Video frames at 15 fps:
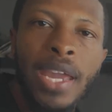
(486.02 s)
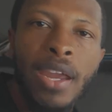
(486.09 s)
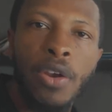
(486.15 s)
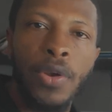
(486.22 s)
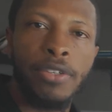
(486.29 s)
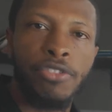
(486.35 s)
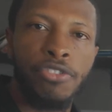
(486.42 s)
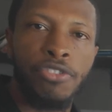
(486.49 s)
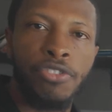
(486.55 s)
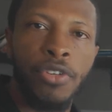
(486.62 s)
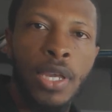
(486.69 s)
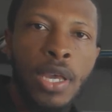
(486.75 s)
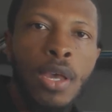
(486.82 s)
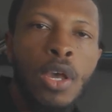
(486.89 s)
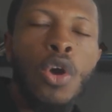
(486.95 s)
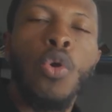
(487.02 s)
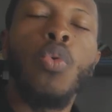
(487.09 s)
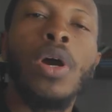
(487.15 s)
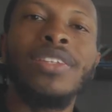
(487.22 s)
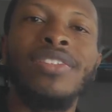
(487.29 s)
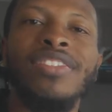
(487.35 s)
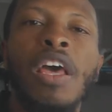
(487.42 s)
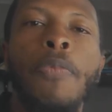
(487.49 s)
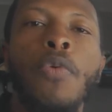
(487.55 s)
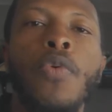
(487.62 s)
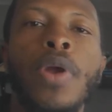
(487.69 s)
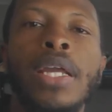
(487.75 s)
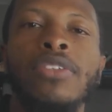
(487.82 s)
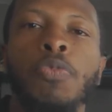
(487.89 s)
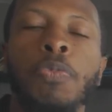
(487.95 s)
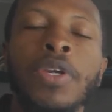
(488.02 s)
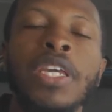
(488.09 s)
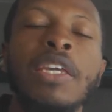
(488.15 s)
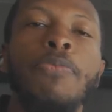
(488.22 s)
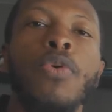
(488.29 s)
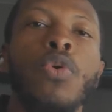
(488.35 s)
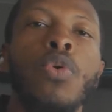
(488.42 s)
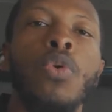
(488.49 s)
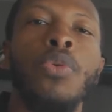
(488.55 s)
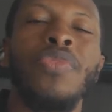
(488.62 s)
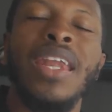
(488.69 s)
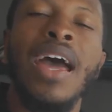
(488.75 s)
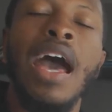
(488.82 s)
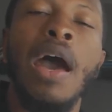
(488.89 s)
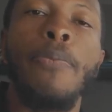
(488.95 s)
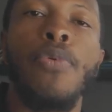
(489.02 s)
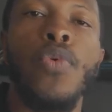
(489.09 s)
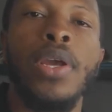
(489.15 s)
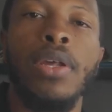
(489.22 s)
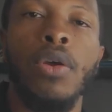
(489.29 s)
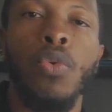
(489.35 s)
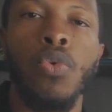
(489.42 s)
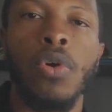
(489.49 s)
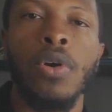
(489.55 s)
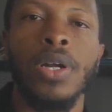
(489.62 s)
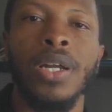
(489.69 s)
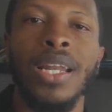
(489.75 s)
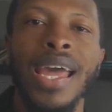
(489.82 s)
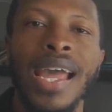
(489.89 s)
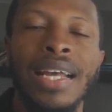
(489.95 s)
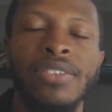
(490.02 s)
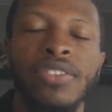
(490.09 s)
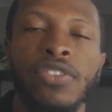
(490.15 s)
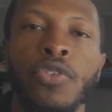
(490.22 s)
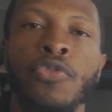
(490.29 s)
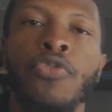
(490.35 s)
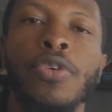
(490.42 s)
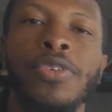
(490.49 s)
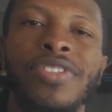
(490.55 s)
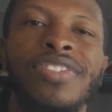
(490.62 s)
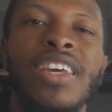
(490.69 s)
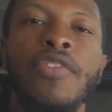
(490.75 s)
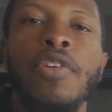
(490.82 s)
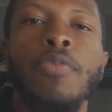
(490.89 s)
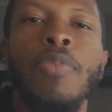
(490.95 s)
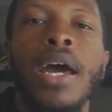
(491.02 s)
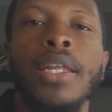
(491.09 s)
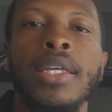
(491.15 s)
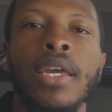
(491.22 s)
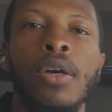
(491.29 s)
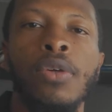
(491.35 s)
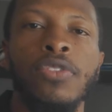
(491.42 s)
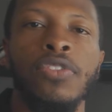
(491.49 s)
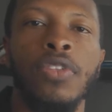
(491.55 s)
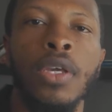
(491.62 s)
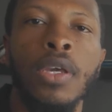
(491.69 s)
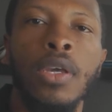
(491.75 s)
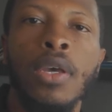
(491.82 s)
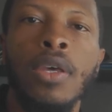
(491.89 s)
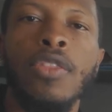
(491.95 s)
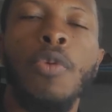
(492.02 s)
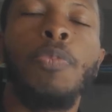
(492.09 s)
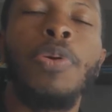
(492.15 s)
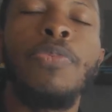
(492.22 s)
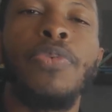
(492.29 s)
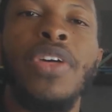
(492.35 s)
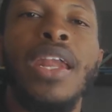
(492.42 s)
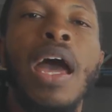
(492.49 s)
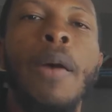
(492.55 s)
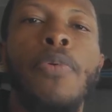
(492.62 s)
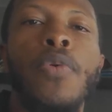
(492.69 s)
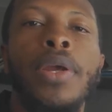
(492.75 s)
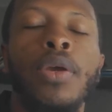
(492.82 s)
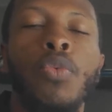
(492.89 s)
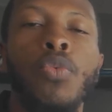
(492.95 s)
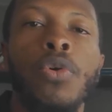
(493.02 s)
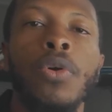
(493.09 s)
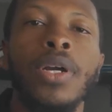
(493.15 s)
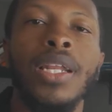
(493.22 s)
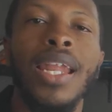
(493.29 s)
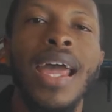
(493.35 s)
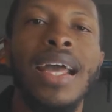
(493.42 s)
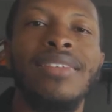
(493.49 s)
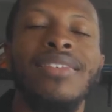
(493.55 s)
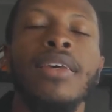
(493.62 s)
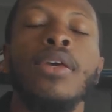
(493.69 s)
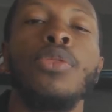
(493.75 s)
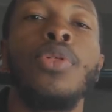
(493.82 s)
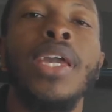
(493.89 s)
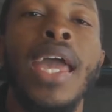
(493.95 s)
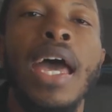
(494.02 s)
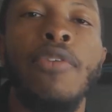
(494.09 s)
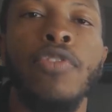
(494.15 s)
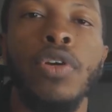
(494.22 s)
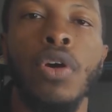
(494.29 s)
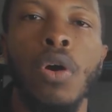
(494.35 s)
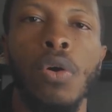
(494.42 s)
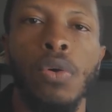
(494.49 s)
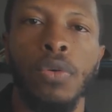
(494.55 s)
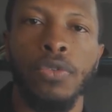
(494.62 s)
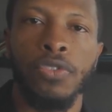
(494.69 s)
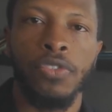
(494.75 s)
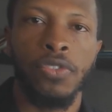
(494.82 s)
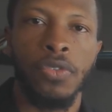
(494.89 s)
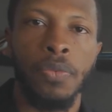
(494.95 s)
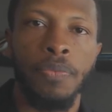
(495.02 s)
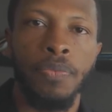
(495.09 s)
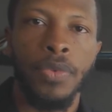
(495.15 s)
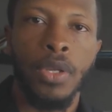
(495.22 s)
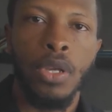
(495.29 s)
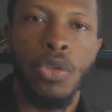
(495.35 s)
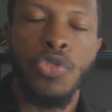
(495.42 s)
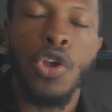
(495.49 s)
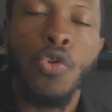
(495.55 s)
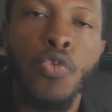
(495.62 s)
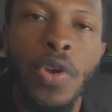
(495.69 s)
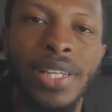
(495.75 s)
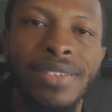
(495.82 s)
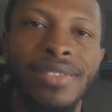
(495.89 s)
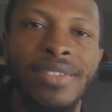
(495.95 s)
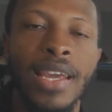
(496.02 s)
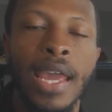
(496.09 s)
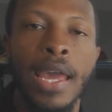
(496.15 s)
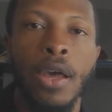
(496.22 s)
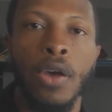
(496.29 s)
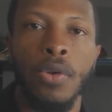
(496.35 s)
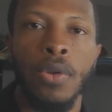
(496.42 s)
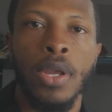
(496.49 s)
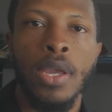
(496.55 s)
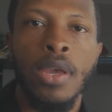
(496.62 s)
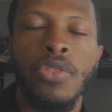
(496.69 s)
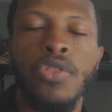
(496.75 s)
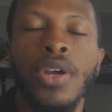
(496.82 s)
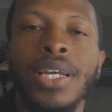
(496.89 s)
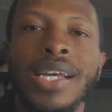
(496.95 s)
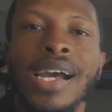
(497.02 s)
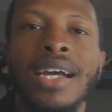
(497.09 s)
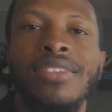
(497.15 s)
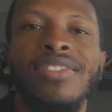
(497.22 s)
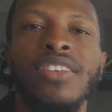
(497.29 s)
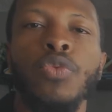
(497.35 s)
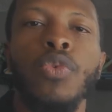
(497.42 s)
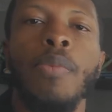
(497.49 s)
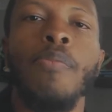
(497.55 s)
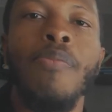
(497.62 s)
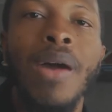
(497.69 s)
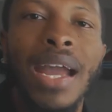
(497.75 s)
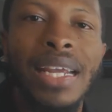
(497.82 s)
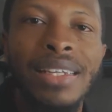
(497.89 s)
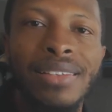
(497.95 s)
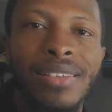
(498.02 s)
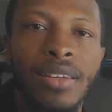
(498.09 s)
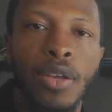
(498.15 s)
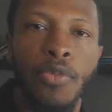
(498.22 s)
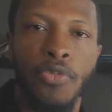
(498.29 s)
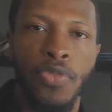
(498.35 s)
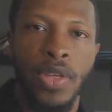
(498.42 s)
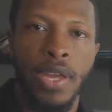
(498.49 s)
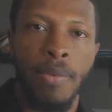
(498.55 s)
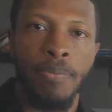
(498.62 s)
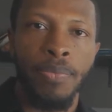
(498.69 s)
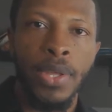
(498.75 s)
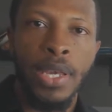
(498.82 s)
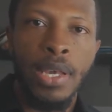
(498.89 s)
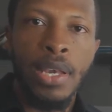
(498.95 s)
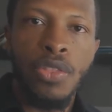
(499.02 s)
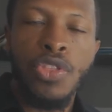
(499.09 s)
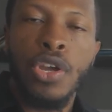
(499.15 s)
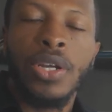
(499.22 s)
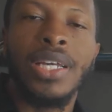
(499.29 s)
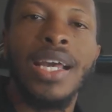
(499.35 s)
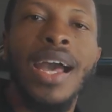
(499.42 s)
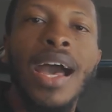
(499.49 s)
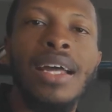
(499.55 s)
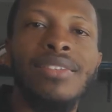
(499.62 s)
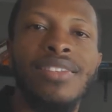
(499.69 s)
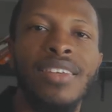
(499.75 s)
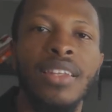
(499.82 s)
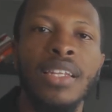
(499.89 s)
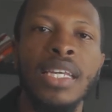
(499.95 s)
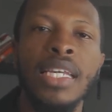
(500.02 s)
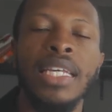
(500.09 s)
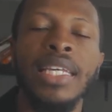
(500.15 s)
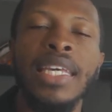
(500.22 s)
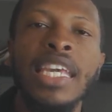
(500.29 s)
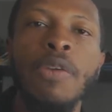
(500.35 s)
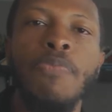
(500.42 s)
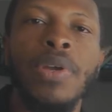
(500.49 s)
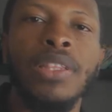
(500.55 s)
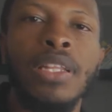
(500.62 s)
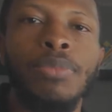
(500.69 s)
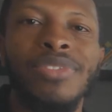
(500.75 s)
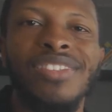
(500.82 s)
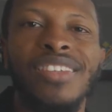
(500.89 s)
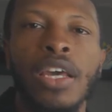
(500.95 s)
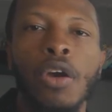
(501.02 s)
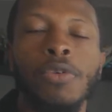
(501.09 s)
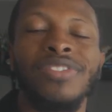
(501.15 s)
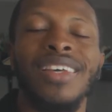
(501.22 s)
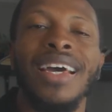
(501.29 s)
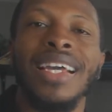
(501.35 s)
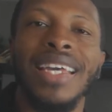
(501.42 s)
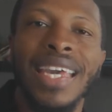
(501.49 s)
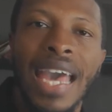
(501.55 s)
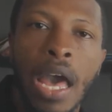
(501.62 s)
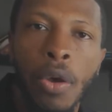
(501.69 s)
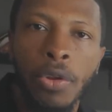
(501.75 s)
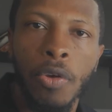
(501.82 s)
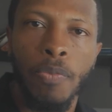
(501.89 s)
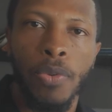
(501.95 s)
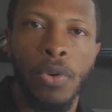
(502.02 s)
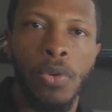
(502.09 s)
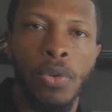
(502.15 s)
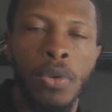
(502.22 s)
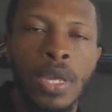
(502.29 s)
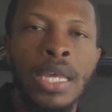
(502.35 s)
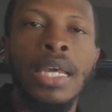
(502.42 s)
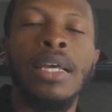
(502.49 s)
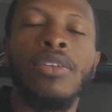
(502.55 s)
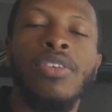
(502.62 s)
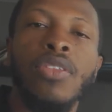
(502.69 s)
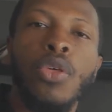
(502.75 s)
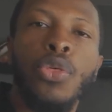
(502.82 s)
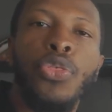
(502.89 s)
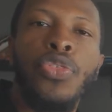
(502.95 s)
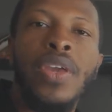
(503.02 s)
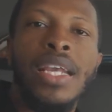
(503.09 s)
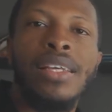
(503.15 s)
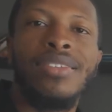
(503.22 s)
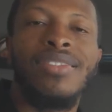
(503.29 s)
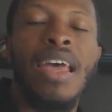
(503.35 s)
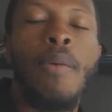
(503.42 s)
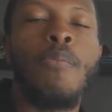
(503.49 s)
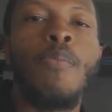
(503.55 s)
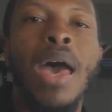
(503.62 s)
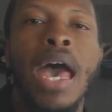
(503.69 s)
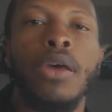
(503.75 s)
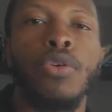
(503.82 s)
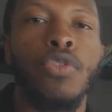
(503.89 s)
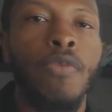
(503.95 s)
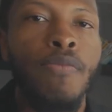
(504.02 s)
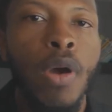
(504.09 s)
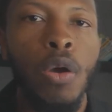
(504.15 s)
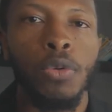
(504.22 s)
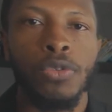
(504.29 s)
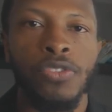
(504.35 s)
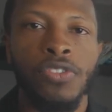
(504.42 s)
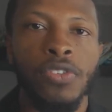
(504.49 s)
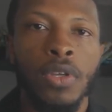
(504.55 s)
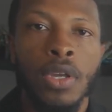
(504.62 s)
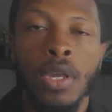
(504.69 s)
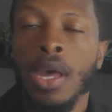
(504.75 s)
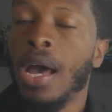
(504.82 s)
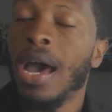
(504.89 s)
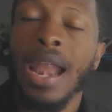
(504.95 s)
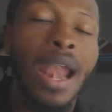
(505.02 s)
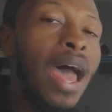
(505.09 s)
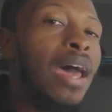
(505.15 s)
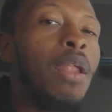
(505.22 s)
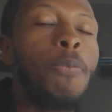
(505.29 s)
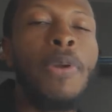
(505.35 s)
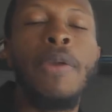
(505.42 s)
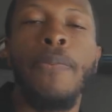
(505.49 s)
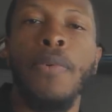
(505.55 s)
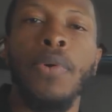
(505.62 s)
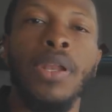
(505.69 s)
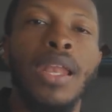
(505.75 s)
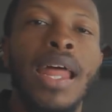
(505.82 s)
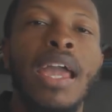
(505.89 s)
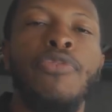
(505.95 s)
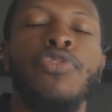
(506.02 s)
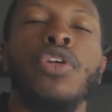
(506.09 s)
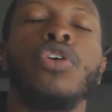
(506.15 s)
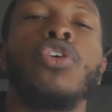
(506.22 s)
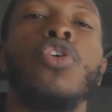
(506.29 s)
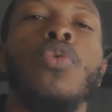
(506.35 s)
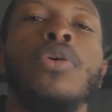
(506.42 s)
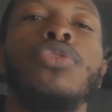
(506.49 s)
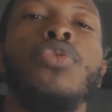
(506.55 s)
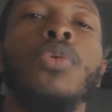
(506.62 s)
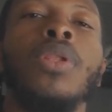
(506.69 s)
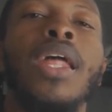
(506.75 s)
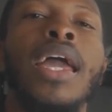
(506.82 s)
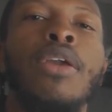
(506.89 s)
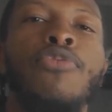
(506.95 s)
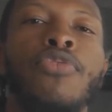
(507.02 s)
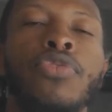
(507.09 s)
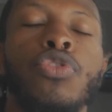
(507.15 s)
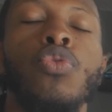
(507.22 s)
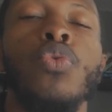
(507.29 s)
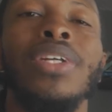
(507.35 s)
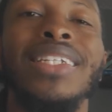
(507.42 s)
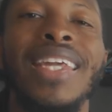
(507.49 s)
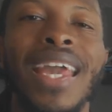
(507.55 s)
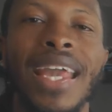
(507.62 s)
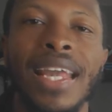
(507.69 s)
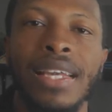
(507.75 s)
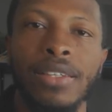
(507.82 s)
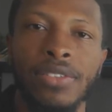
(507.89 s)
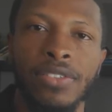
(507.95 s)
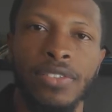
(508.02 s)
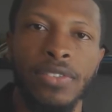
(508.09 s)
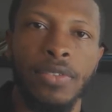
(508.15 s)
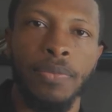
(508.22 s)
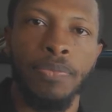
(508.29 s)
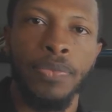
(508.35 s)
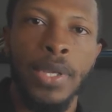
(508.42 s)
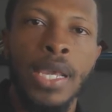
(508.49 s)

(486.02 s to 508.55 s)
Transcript: perish. What separates people that operate at world class versus everybody else? The people that operate at world class, they have goals. They're written down. They're constantly reminded of them. They're constantly keeping themselves accountable to the things that matter the most. A lot of people in life, they're going through life through a daze.